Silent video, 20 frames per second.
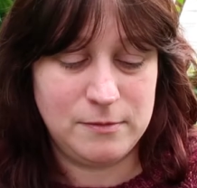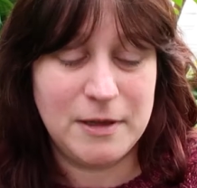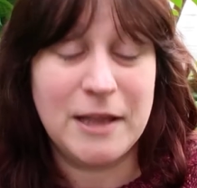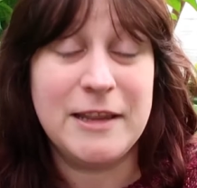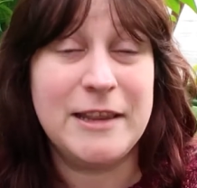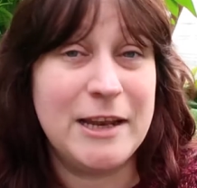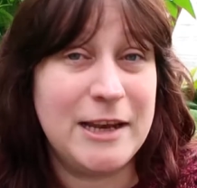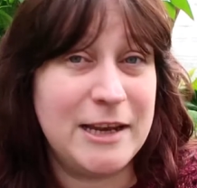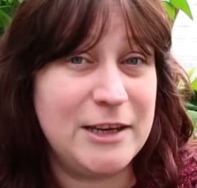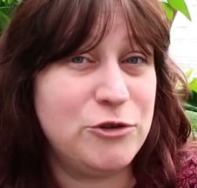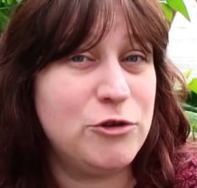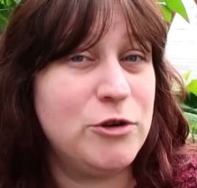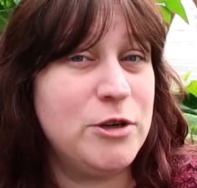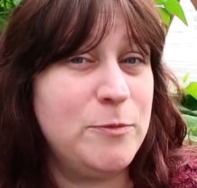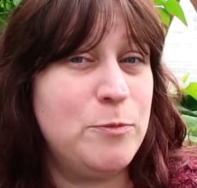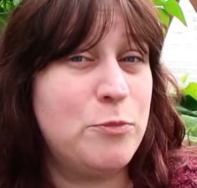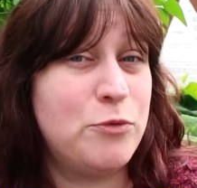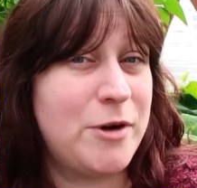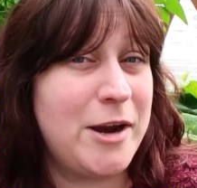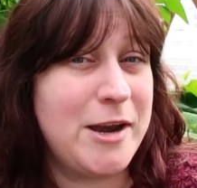that they're
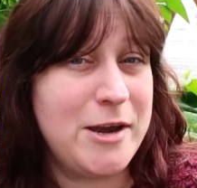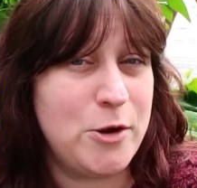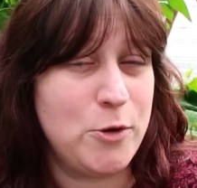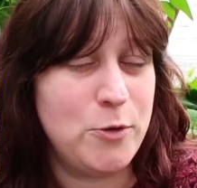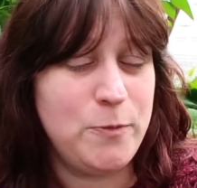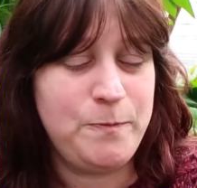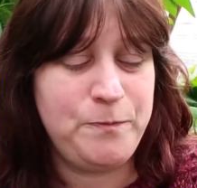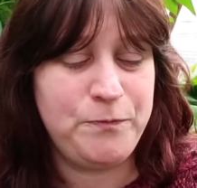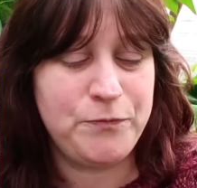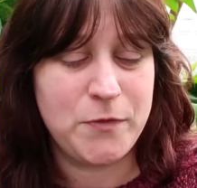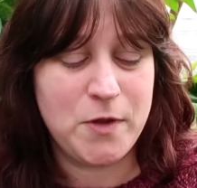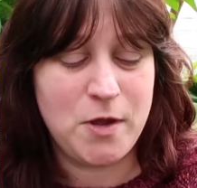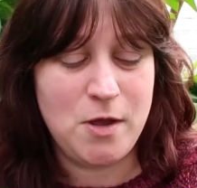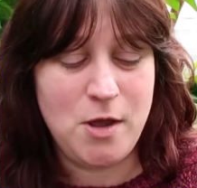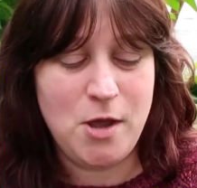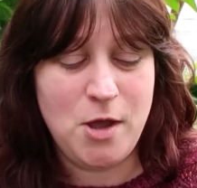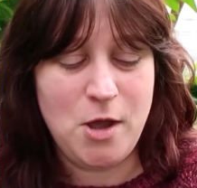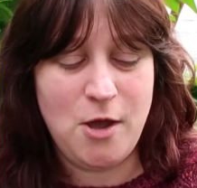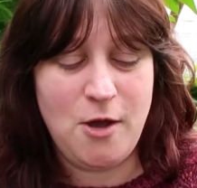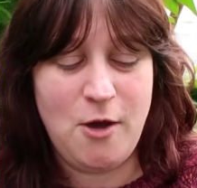literally brand new?
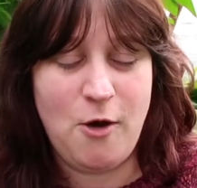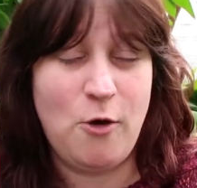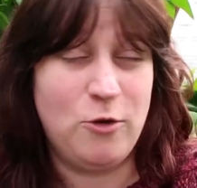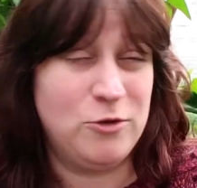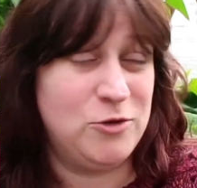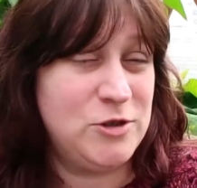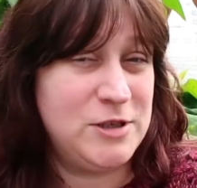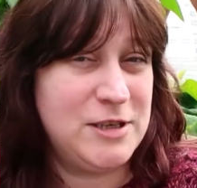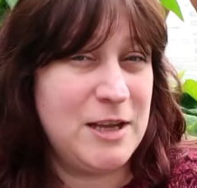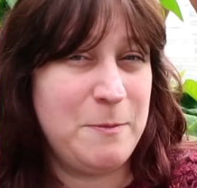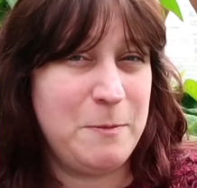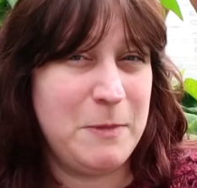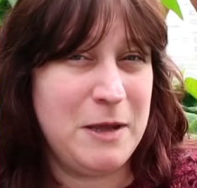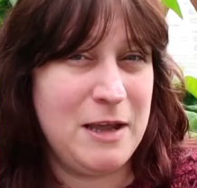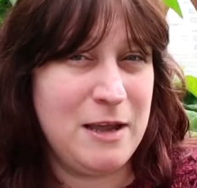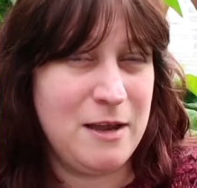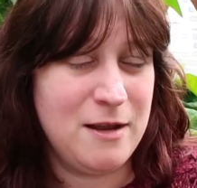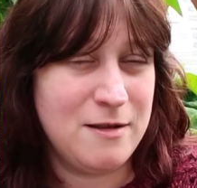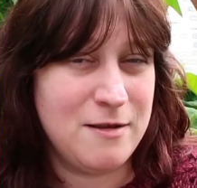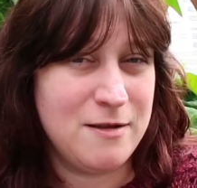Or does that
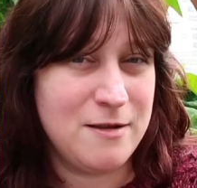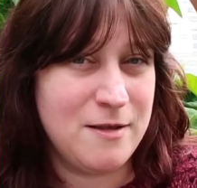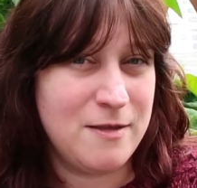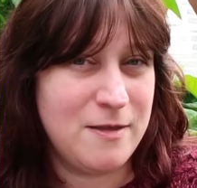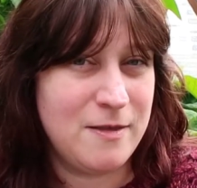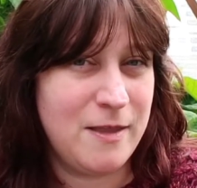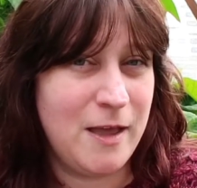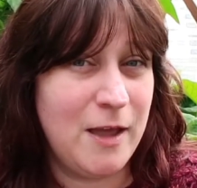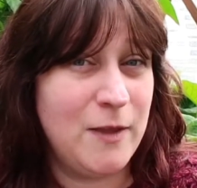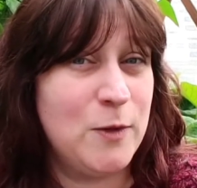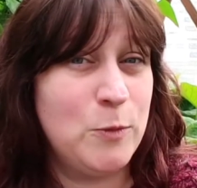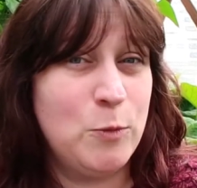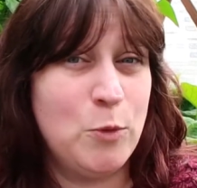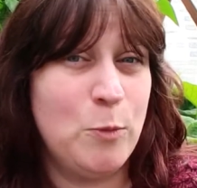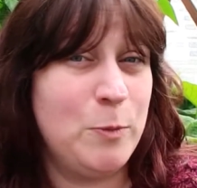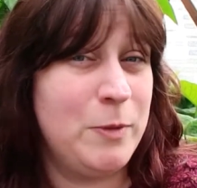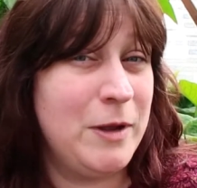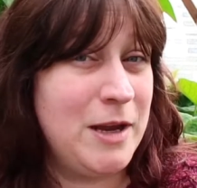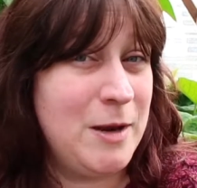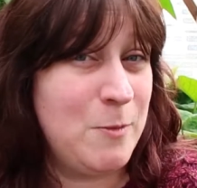mean that there
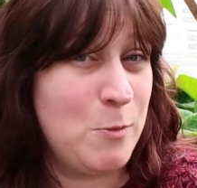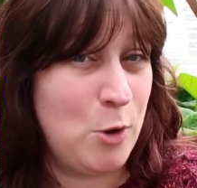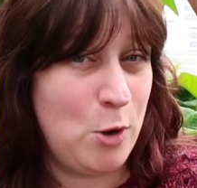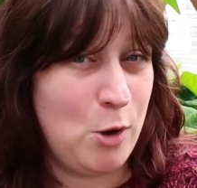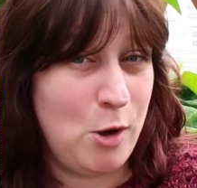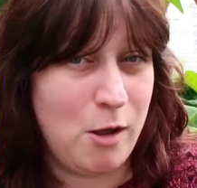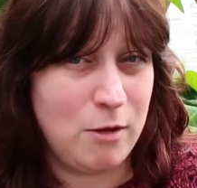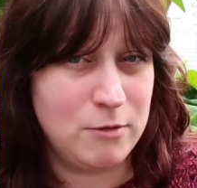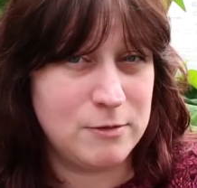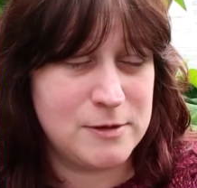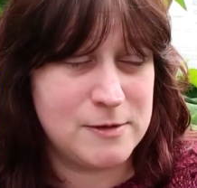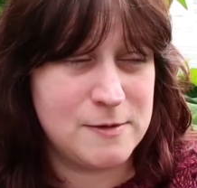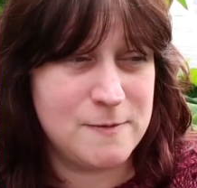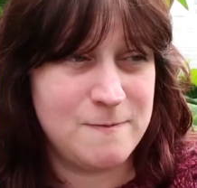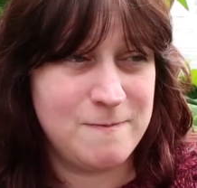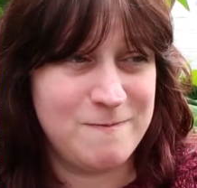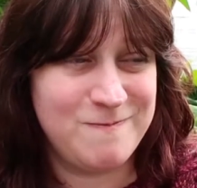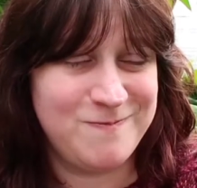won't be any more lots?